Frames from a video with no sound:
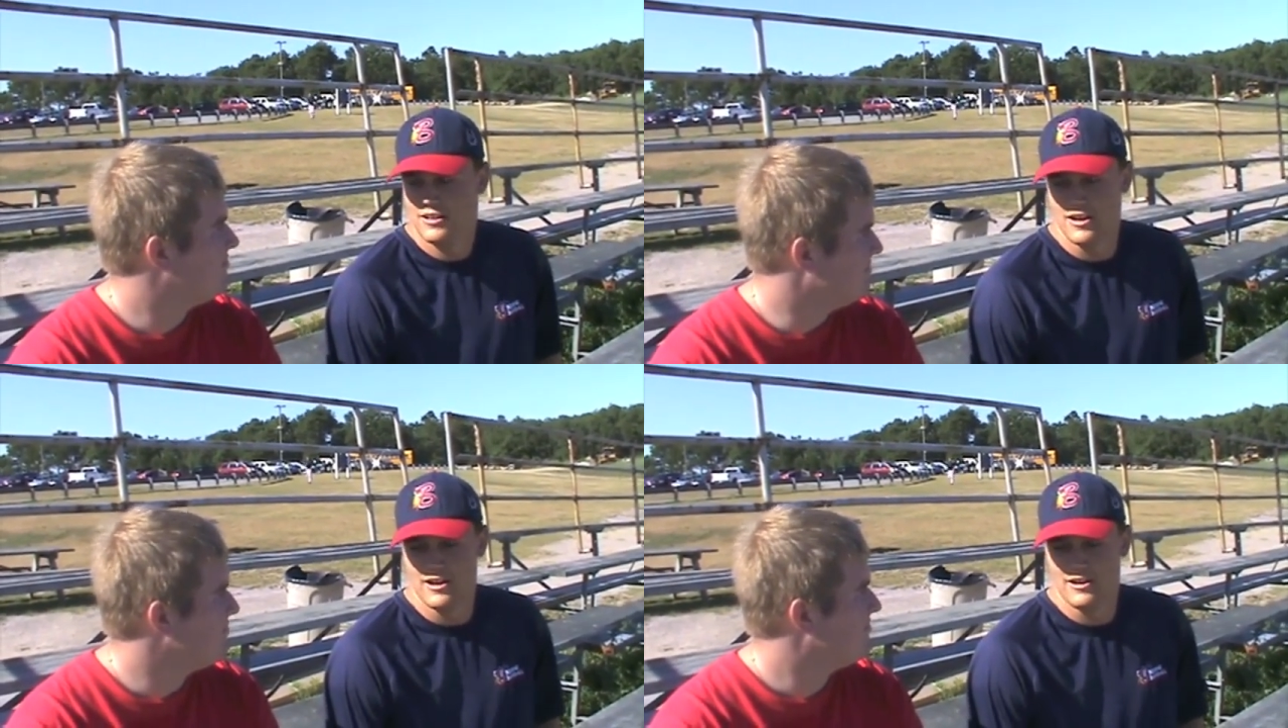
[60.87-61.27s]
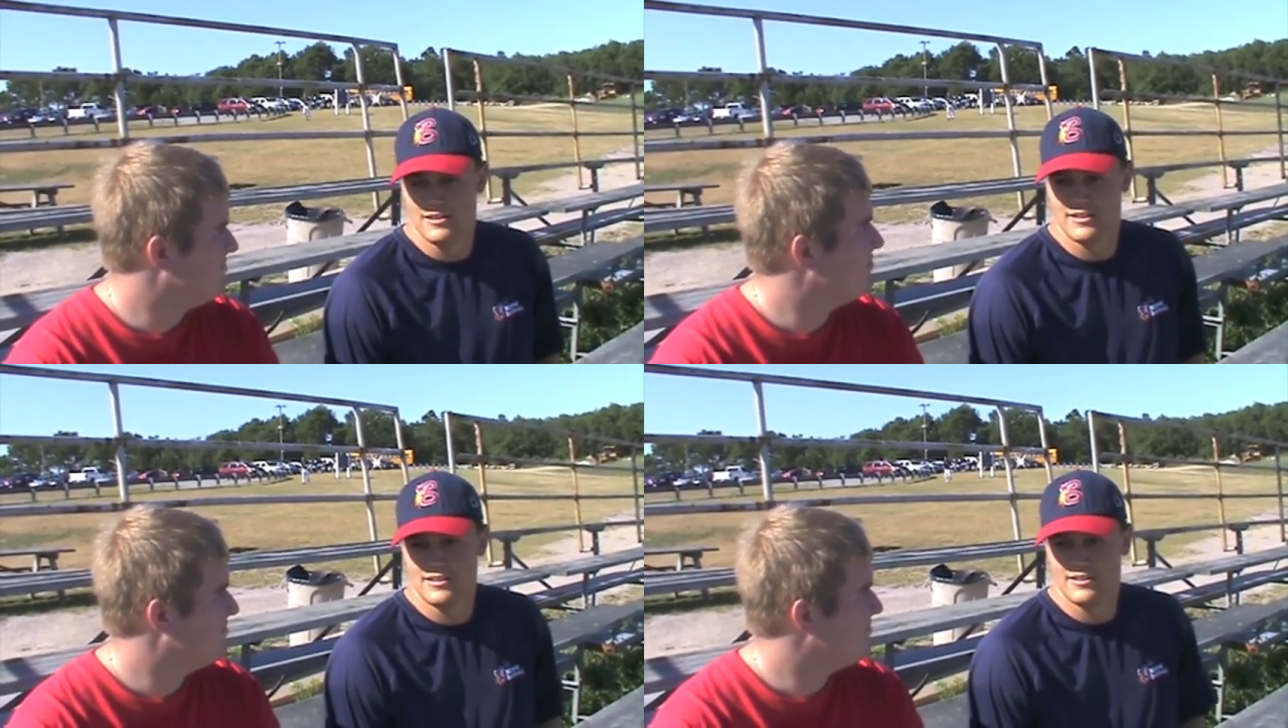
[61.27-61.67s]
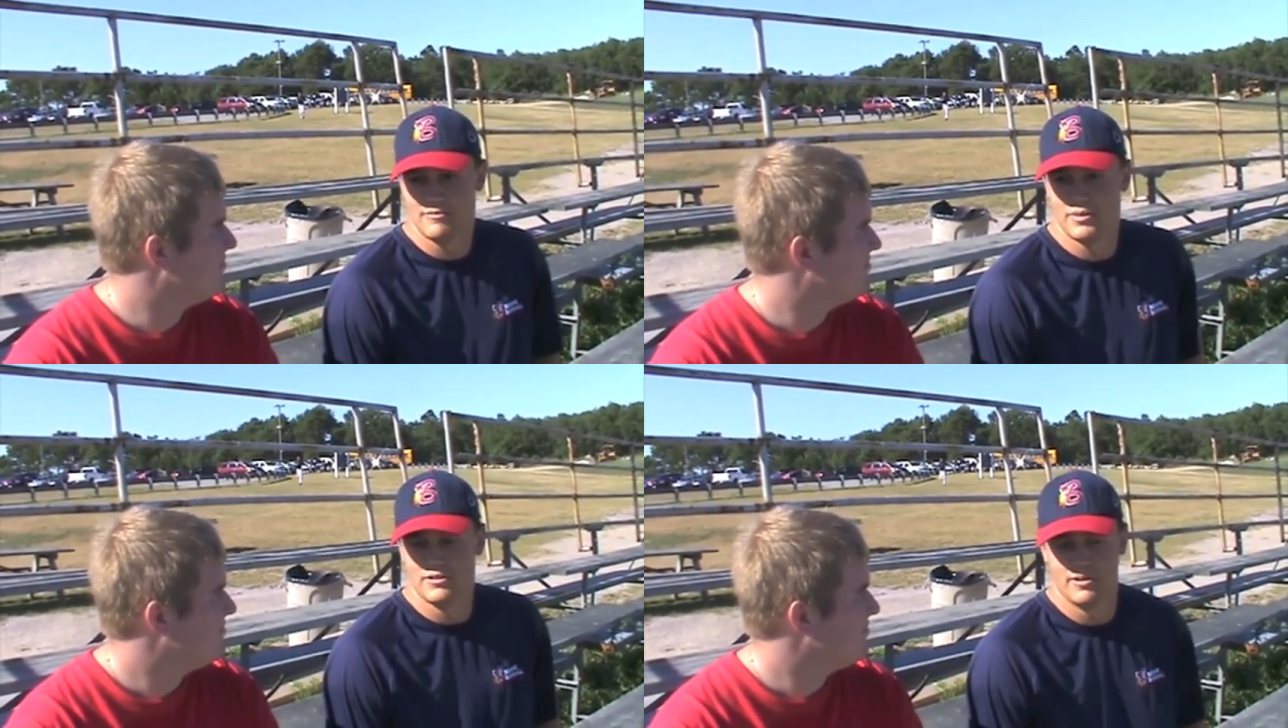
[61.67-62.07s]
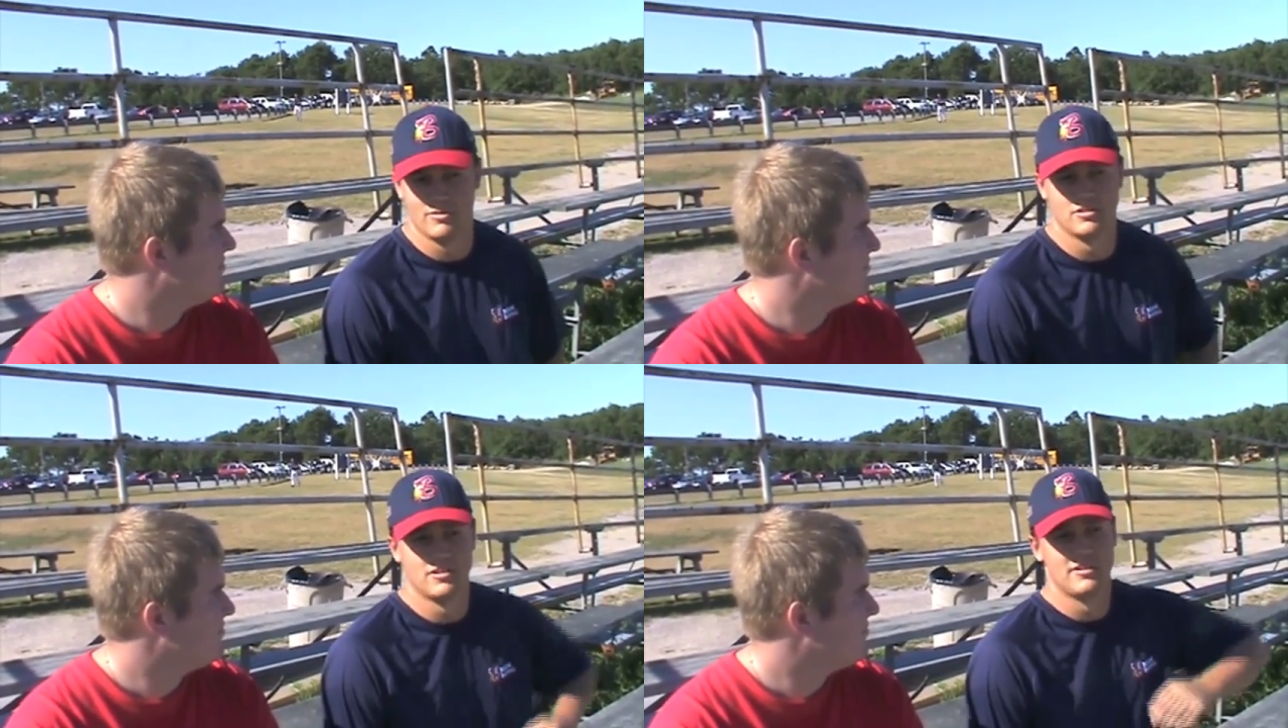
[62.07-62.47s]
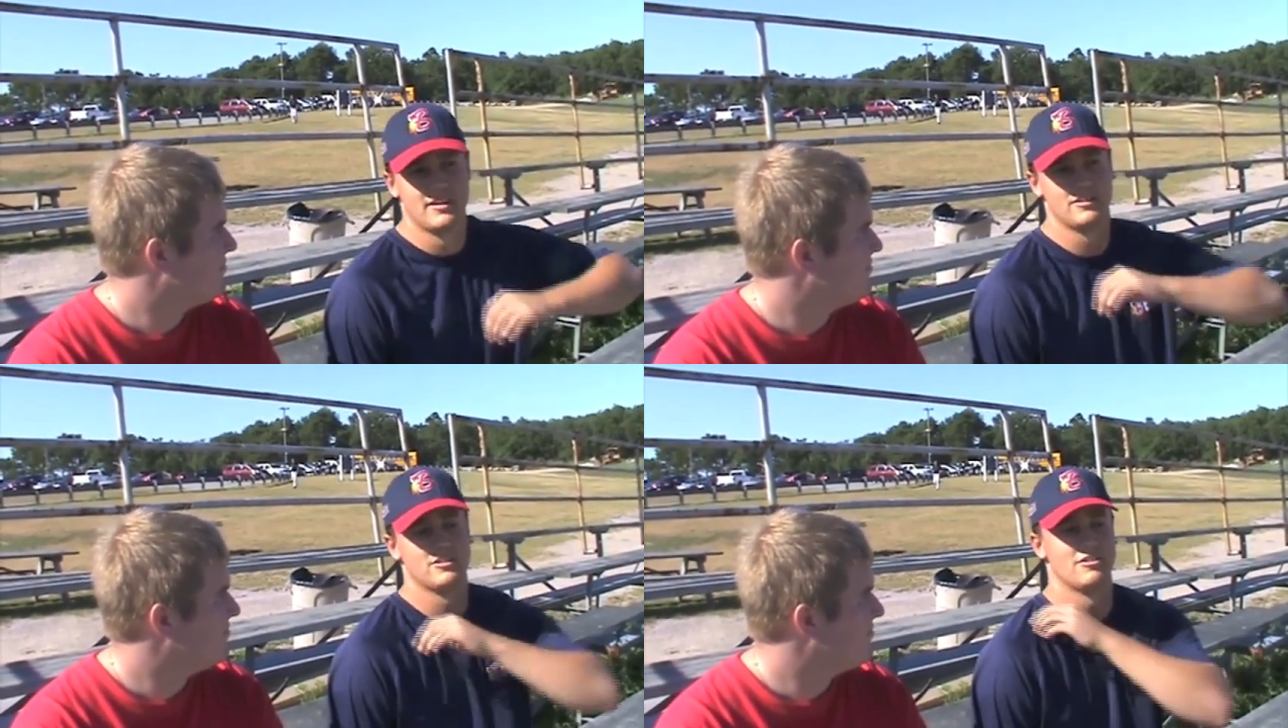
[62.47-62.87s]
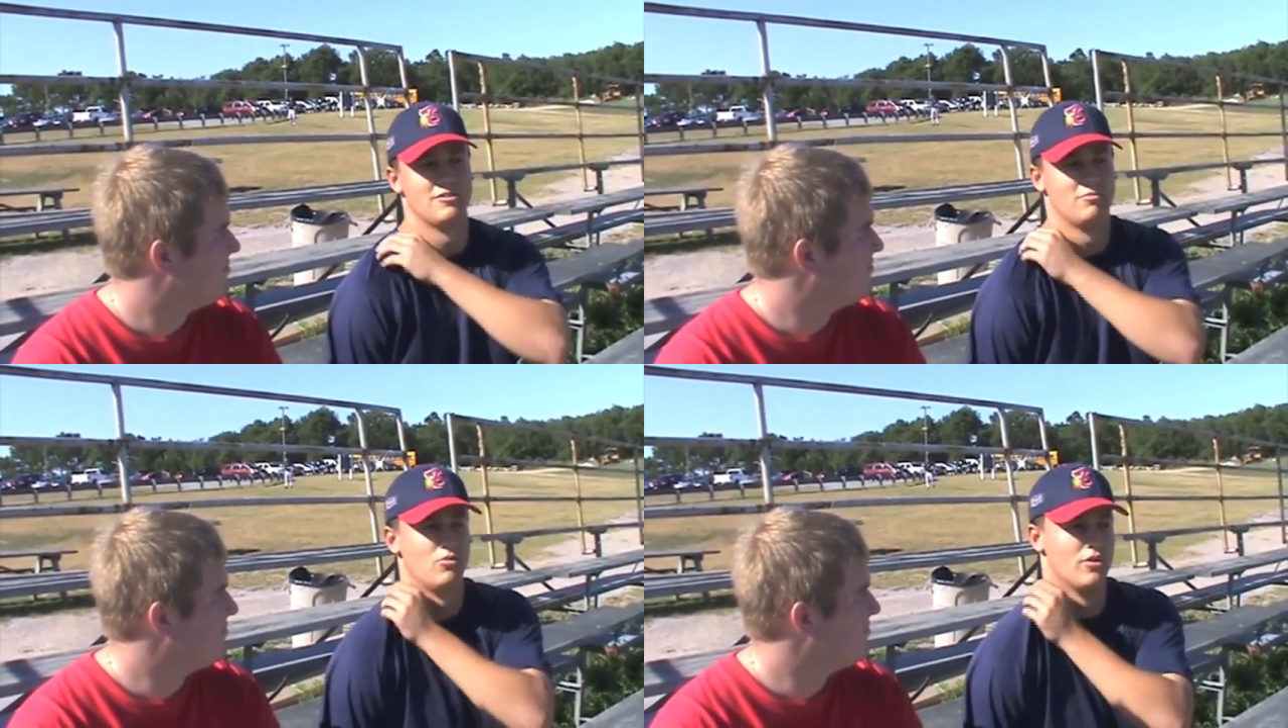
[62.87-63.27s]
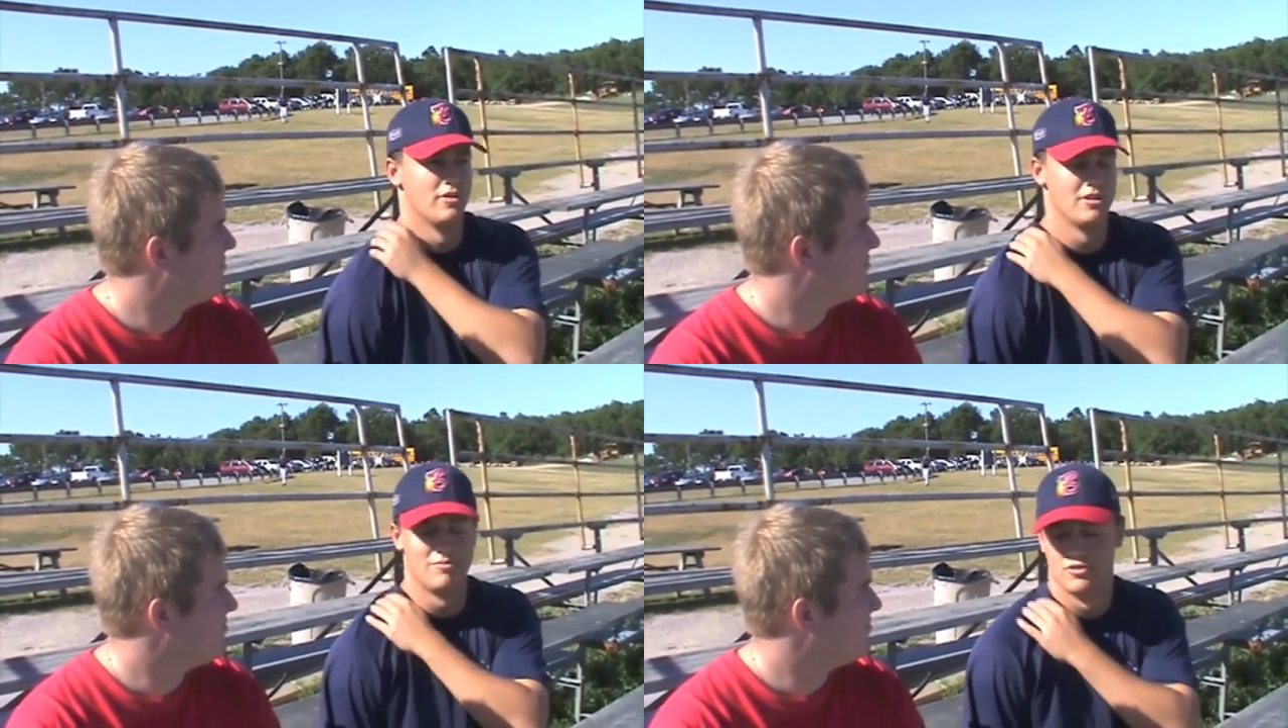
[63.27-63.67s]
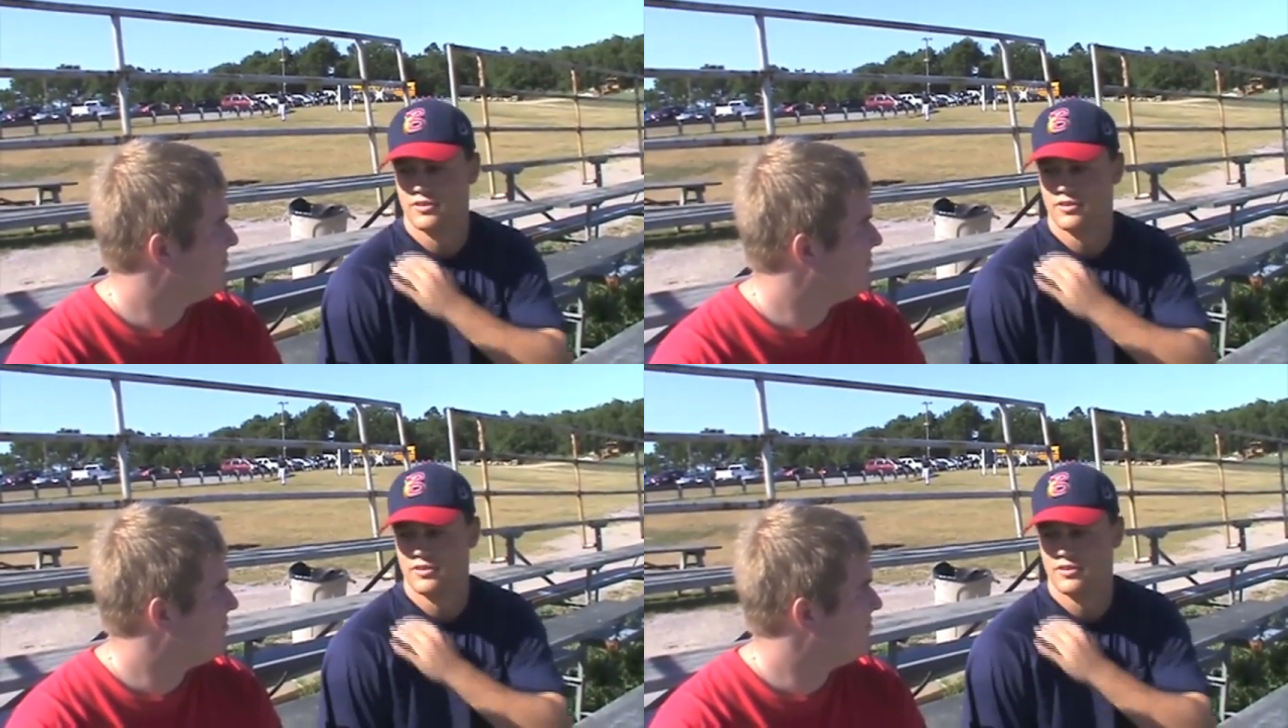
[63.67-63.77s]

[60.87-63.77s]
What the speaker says: I think I've been able to turn that into more of a